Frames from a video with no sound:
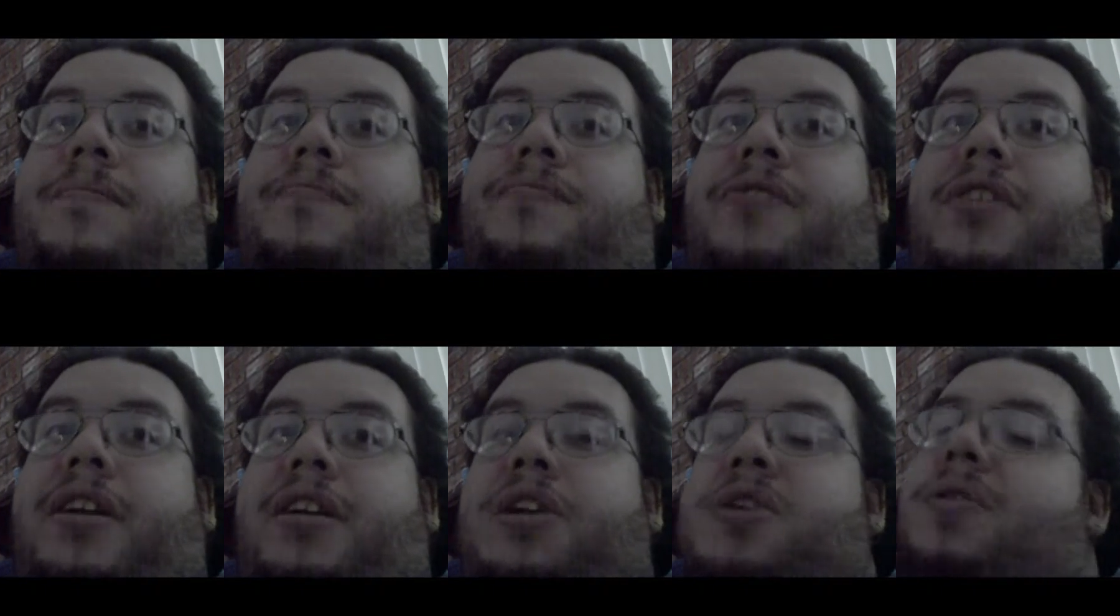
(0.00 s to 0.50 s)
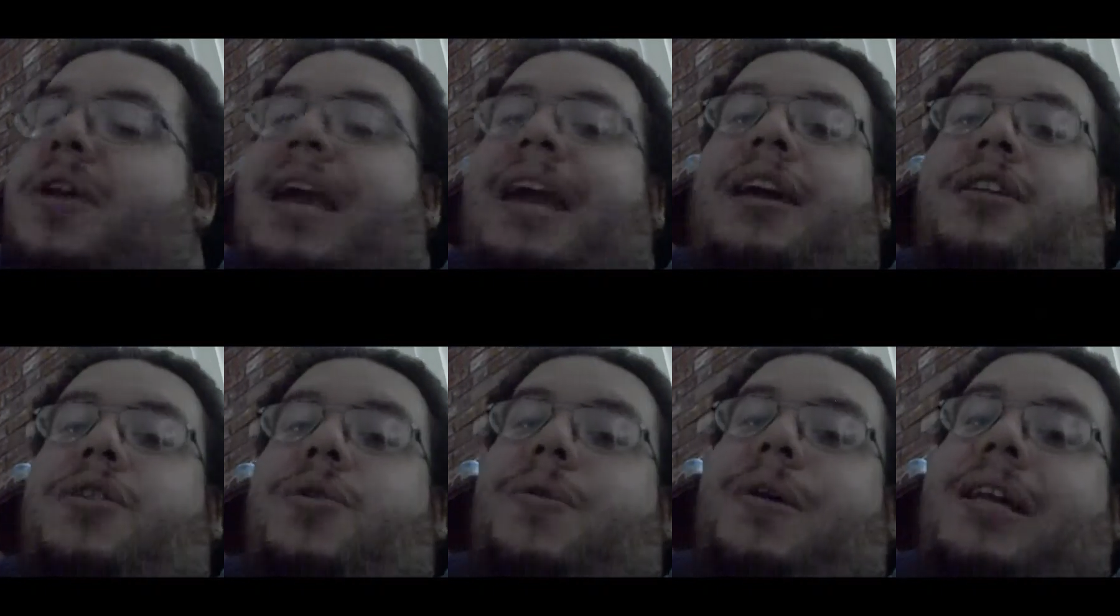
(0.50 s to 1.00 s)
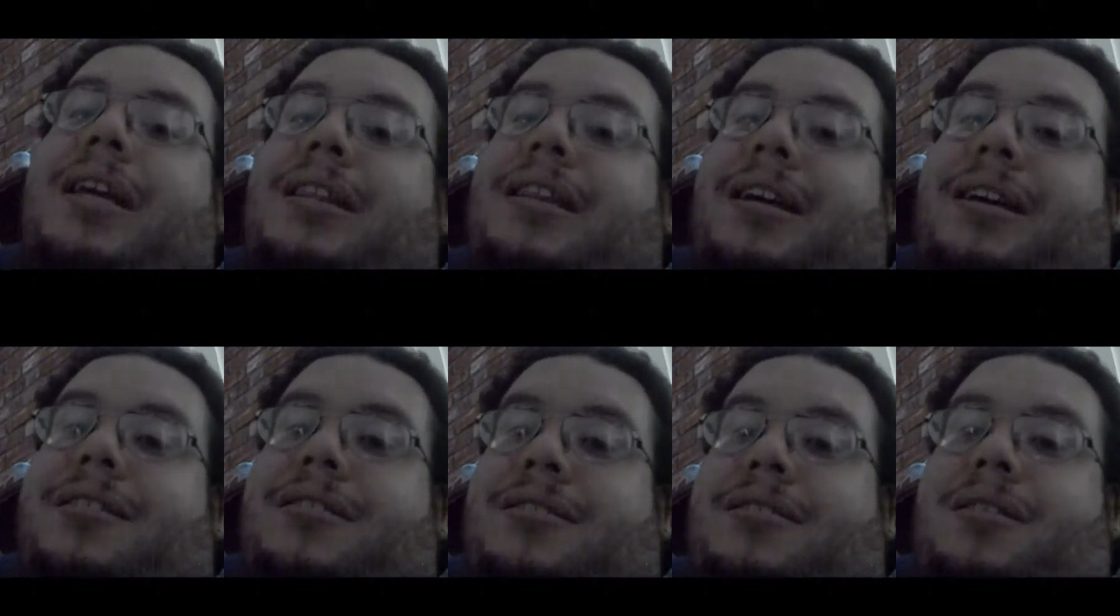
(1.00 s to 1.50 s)
then you can't do
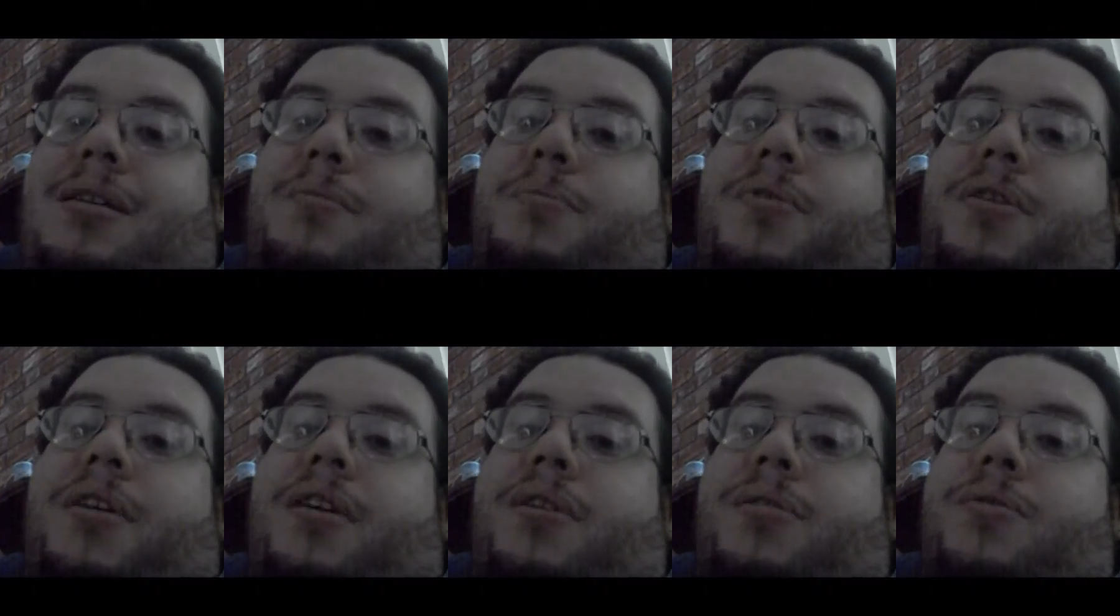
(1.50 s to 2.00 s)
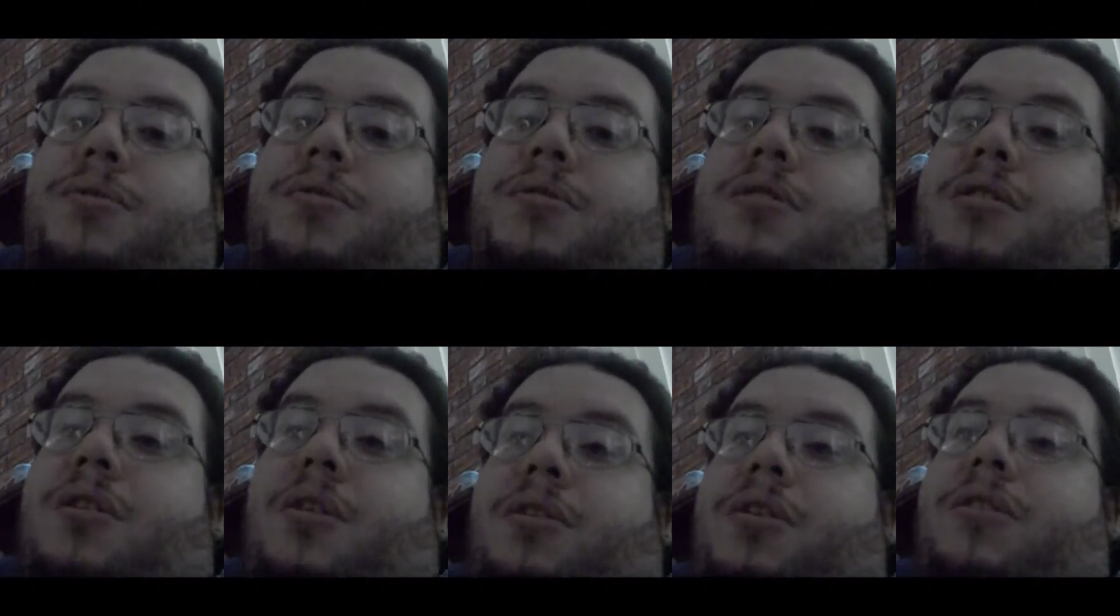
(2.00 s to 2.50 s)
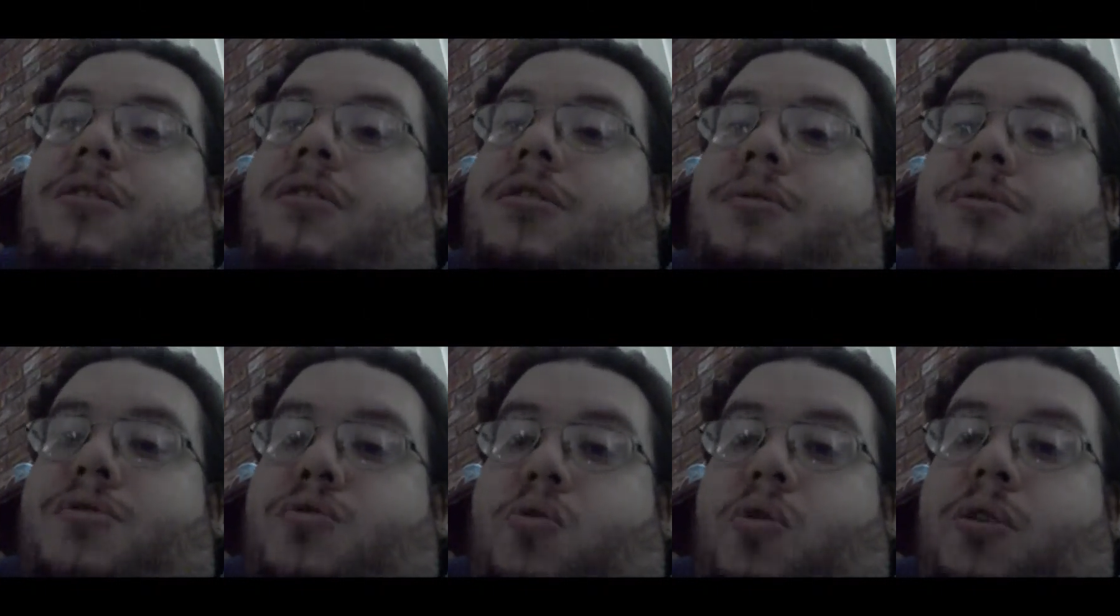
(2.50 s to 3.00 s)
anything to stop the ghost. All you can do
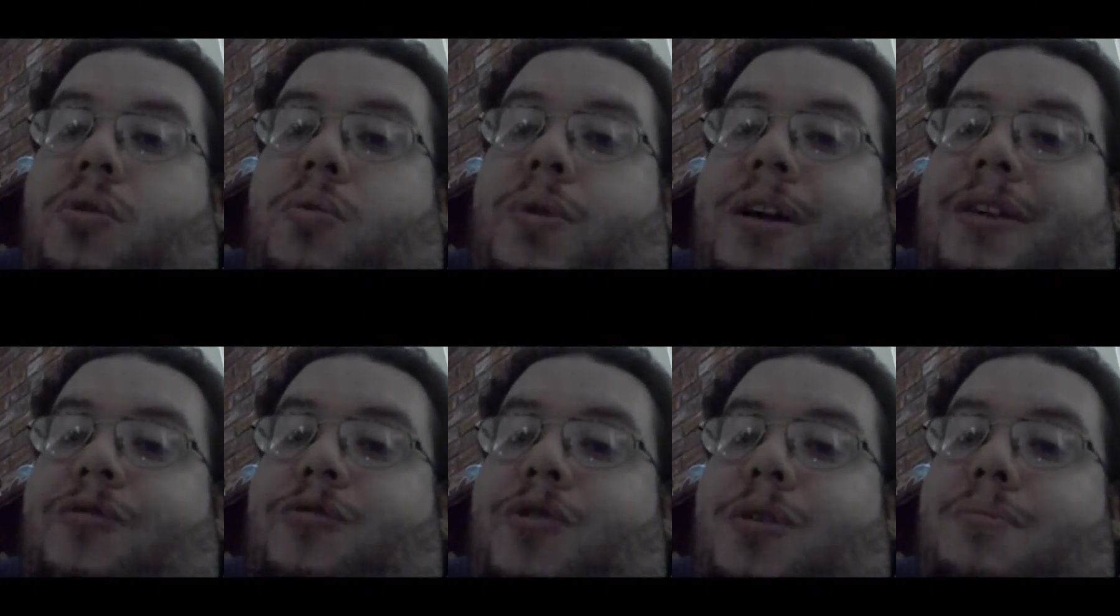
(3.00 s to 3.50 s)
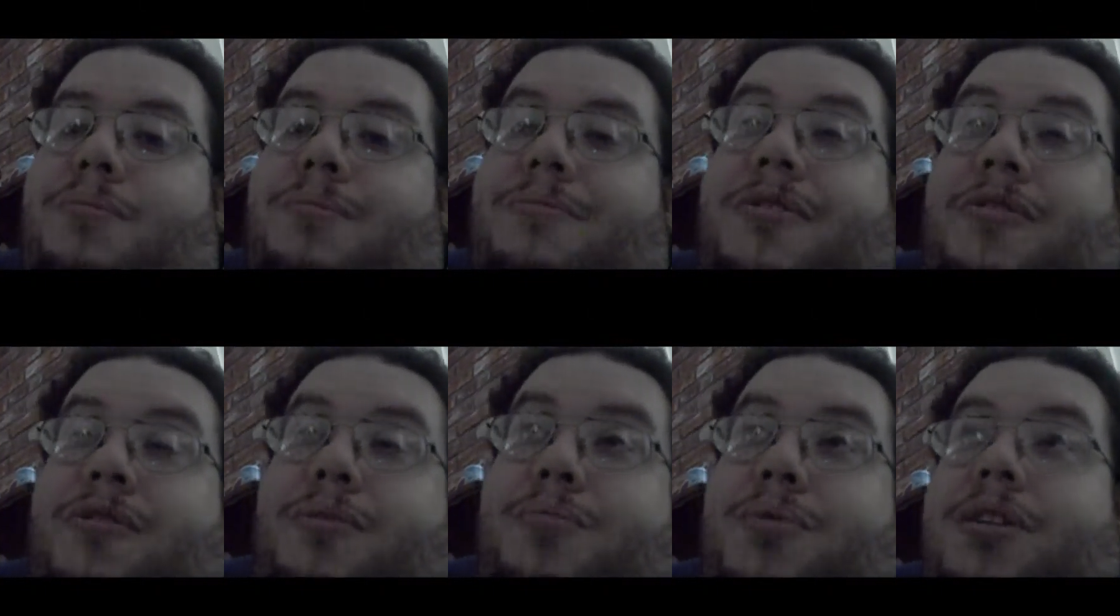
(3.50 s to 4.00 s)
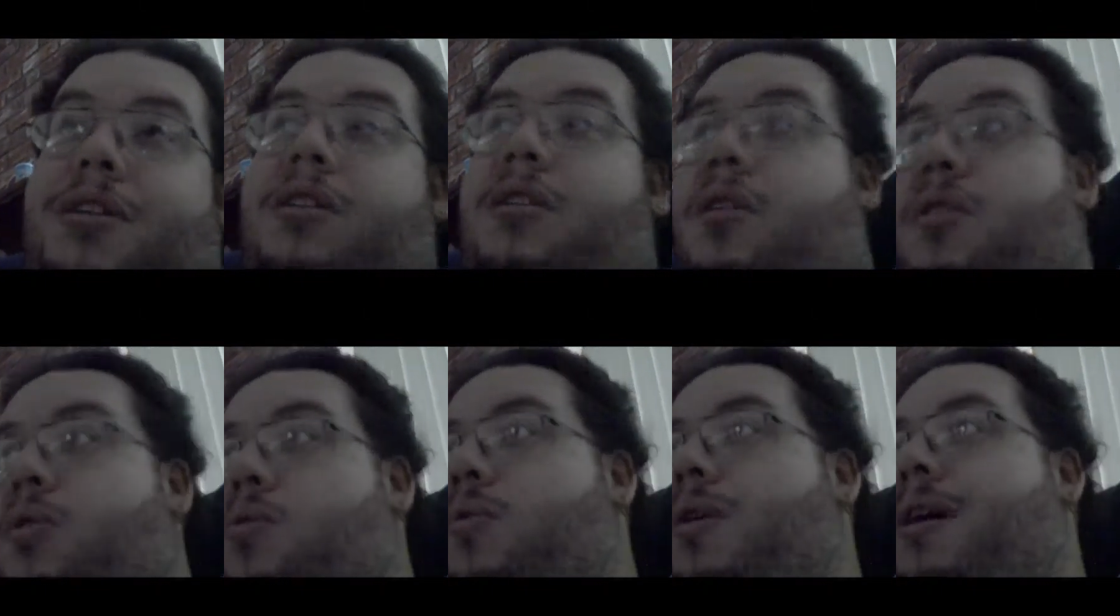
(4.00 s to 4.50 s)
is run away from them. If you put it
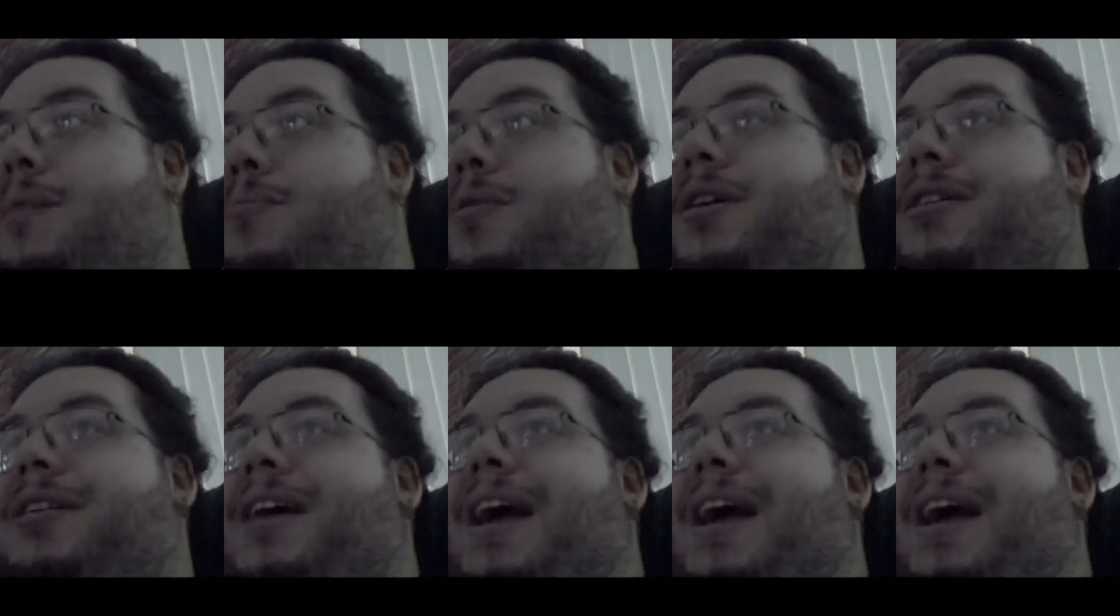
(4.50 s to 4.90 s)
all the way up onto